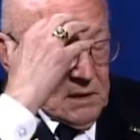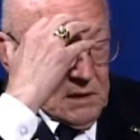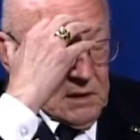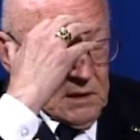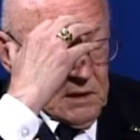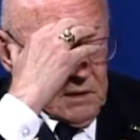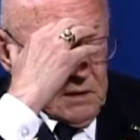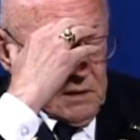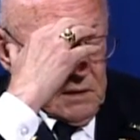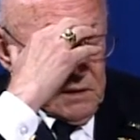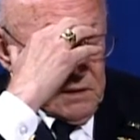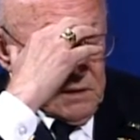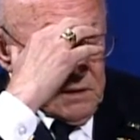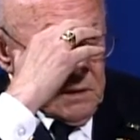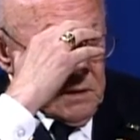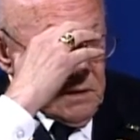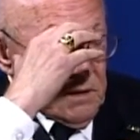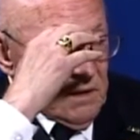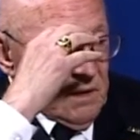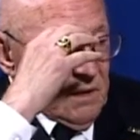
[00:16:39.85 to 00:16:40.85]
and
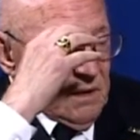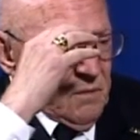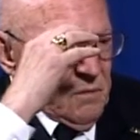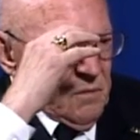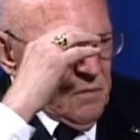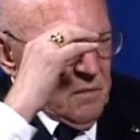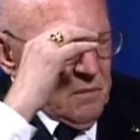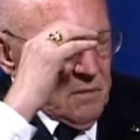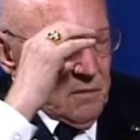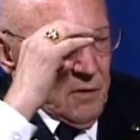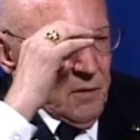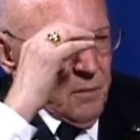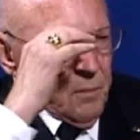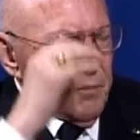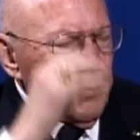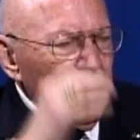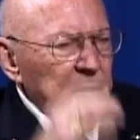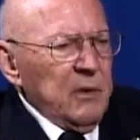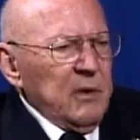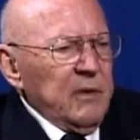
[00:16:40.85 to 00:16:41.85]
with
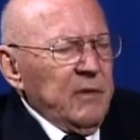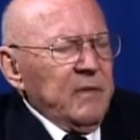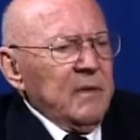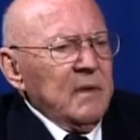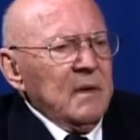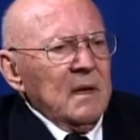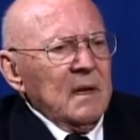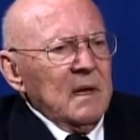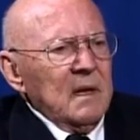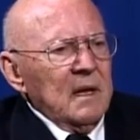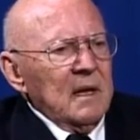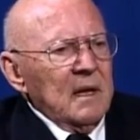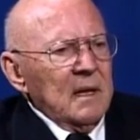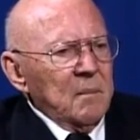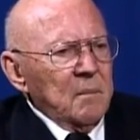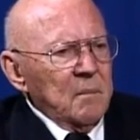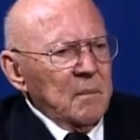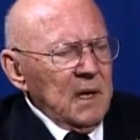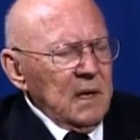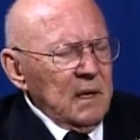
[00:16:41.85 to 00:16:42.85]
primitive
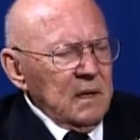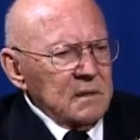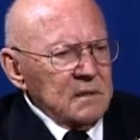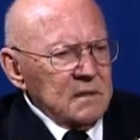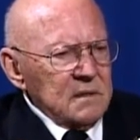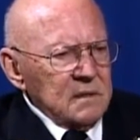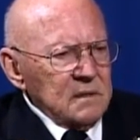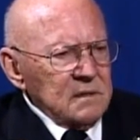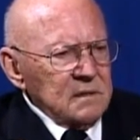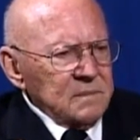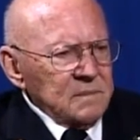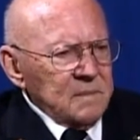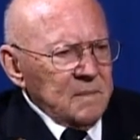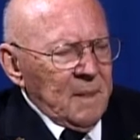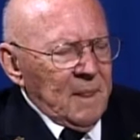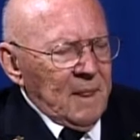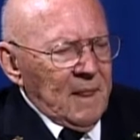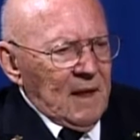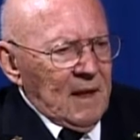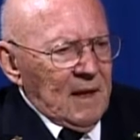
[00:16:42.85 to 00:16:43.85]
means,
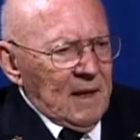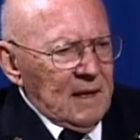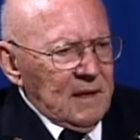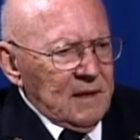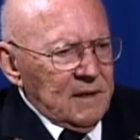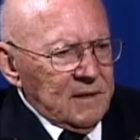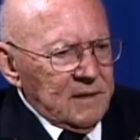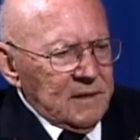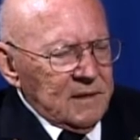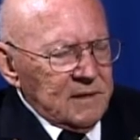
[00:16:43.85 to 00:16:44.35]
and